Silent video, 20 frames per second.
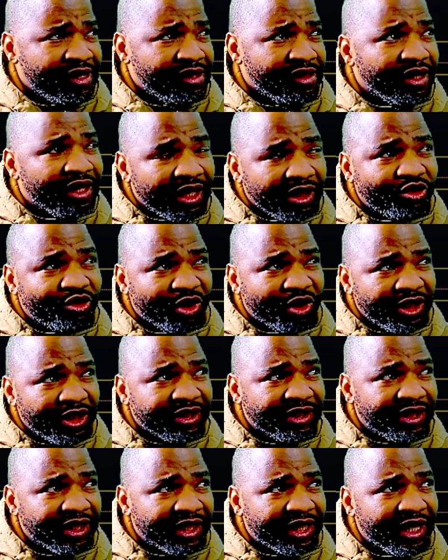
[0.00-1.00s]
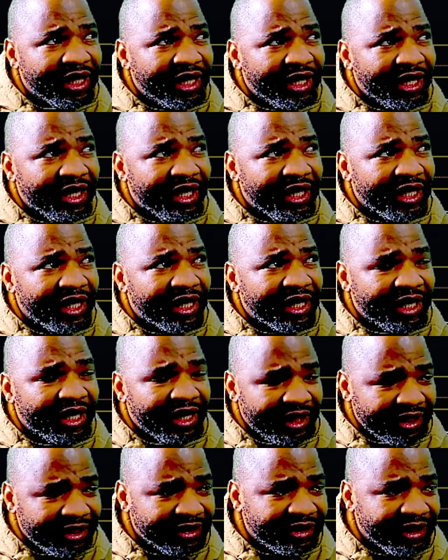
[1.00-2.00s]
Actually it's the cu
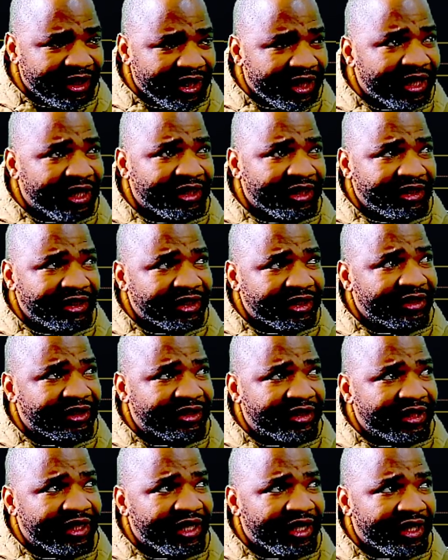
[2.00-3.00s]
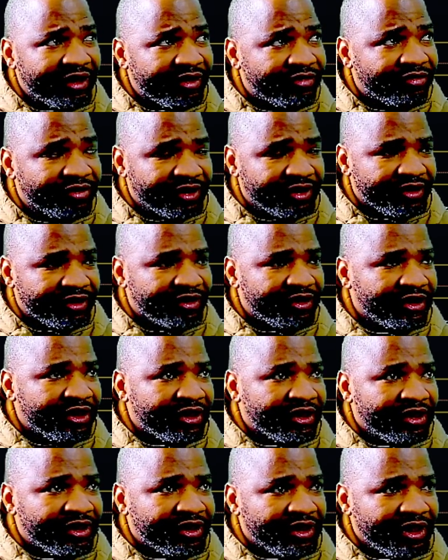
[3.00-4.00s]
current highest level
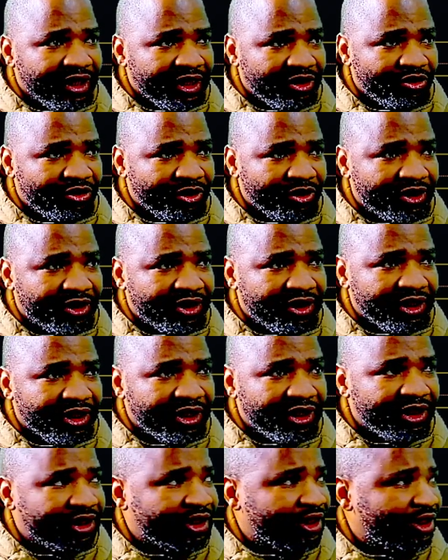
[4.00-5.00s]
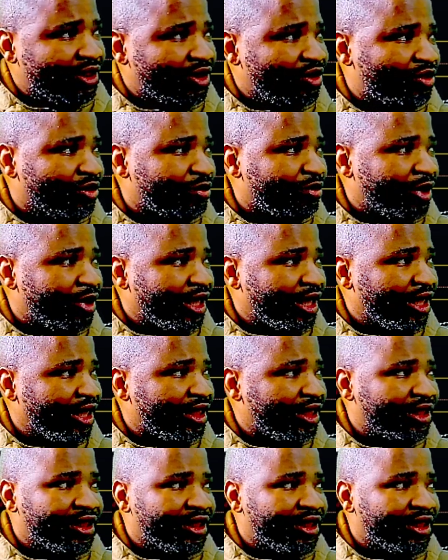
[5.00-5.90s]
that we still need to break.